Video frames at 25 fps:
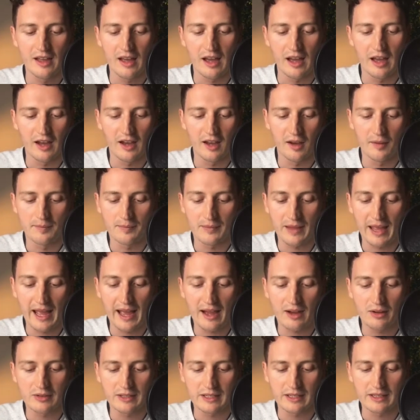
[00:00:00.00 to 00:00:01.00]

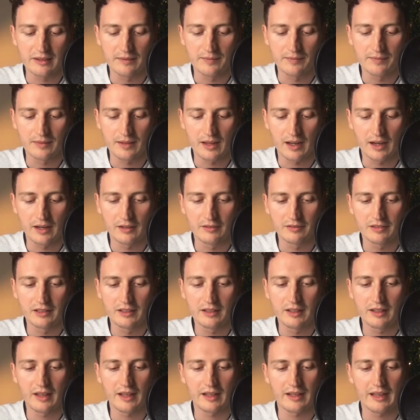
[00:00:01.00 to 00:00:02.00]
Audi, I
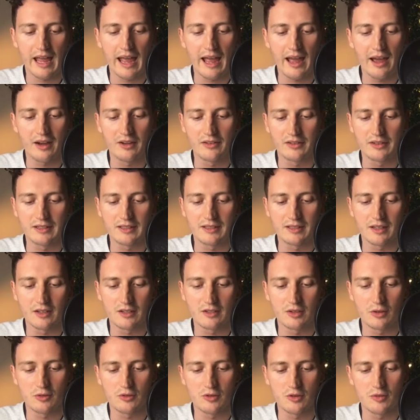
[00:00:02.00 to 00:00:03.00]
really like Audi's
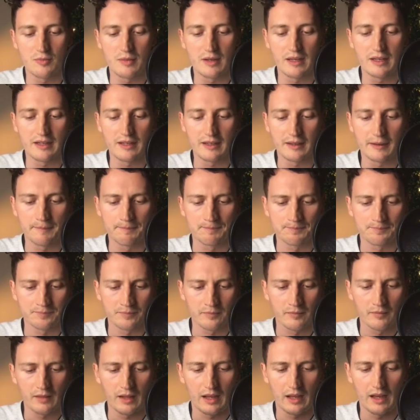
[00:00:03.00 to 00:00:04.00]
social media,
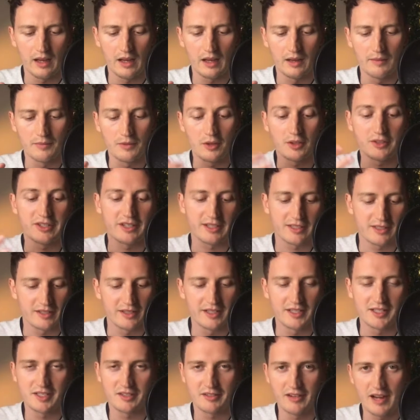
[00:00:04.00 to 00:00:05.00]
not just on
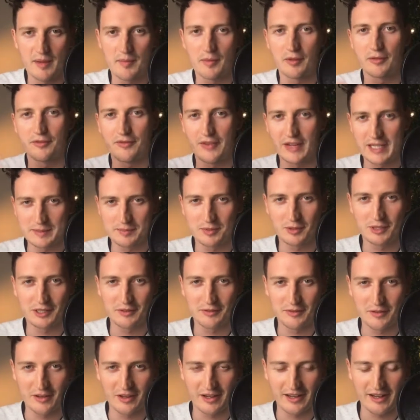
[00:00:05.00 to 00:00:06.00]
Instagram, on Facebook. If
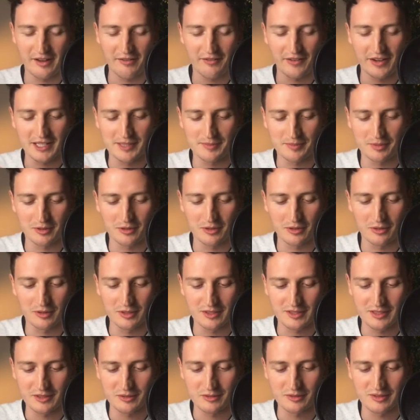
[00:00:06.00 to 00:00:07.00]
you've got our Facebook
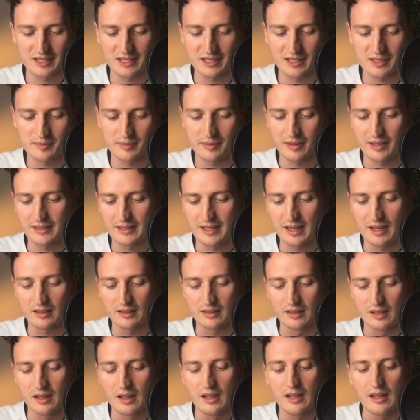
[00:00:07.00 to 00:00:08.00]
course, you'll see us break down
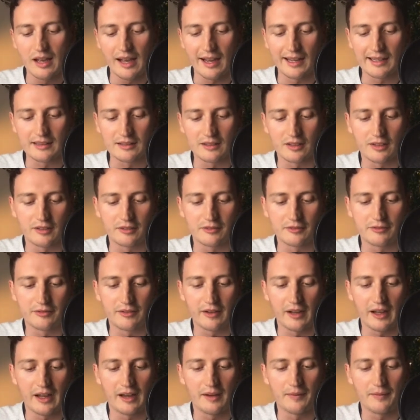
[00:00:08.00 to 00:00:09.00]
a lot of
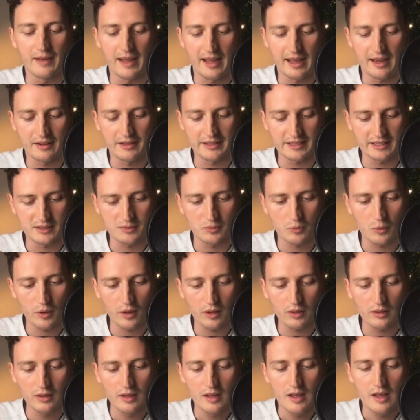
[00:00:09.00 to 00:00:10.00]
Audi as
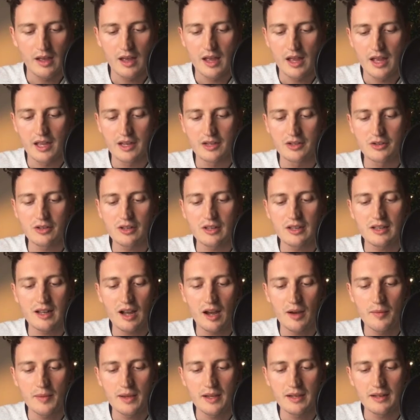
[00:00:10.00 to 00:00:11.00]
well. And you can
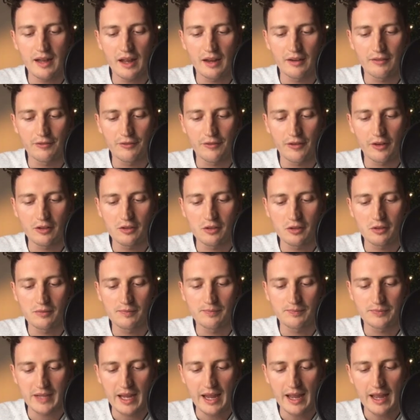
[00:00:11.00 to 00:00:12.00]
come in and follow
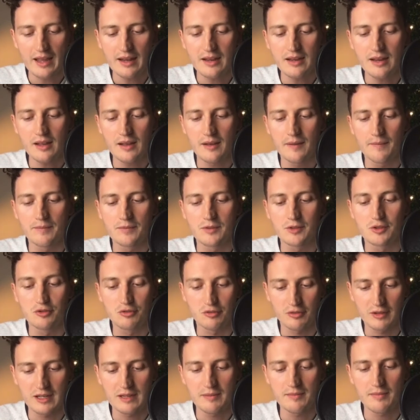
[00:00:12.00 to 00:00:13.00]
10
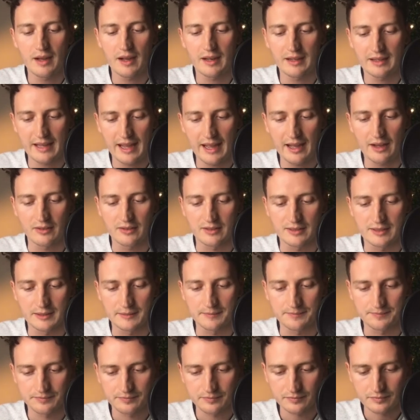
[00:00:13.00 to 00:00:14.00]
dream accounts.
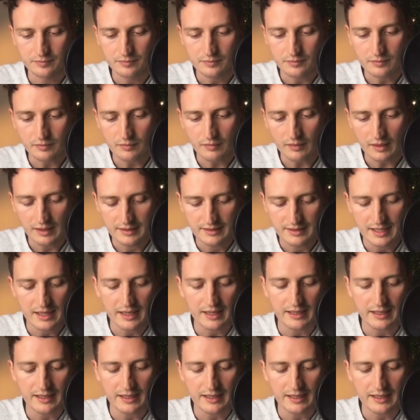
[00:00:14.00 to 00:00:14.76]
10